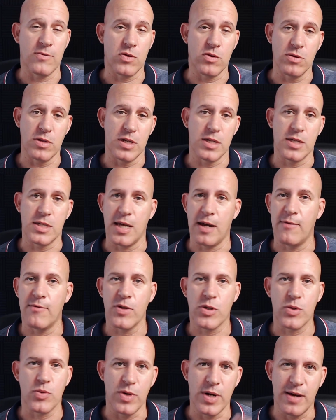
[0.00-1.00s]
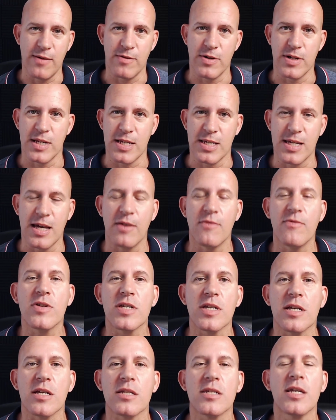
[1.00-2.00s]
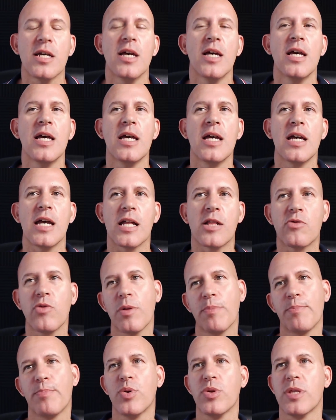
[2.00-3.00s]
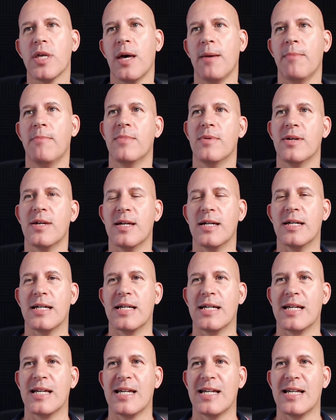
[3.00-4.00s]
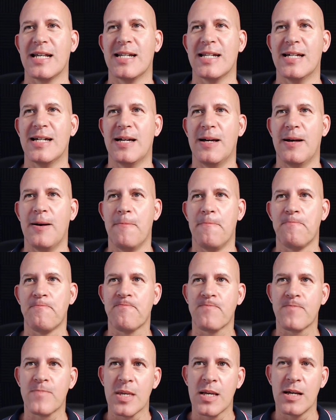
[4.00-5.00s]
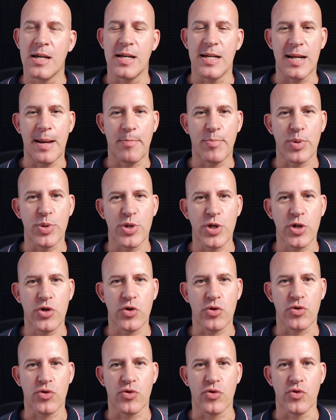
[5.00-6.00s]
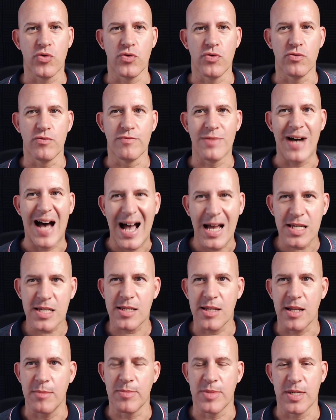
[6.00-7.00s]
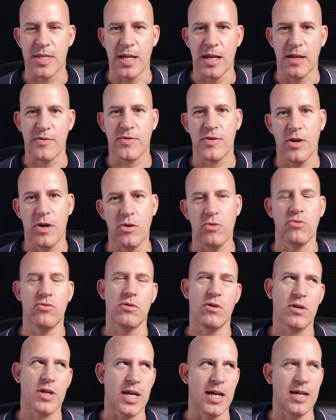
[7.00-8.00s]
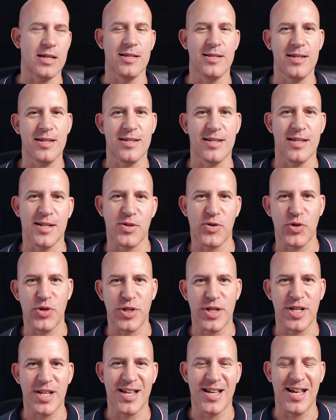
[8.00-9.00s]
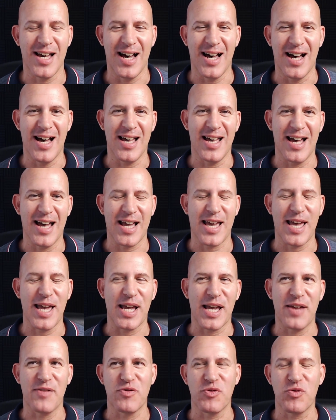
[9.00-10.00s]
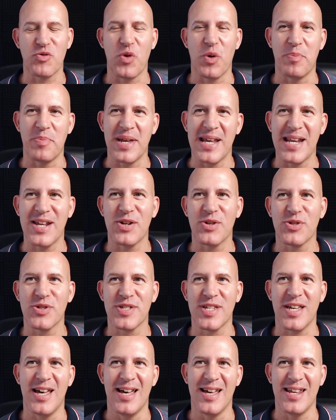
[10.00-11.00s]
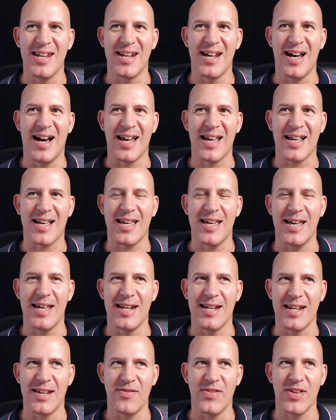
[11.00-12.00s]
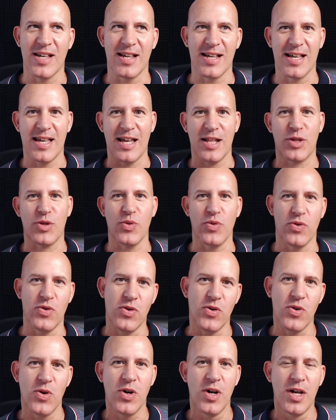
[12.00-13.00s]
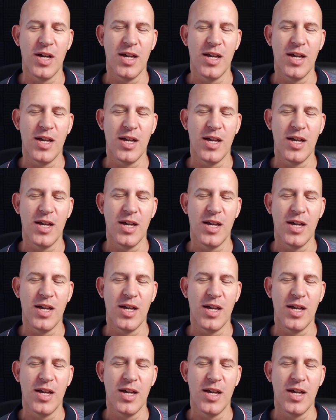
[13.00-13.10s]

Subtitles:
you this service, whatever the service is, it will put them in a position to ask themselves, oh, okay, this is interesting. I can give two opinions, and I can even get to know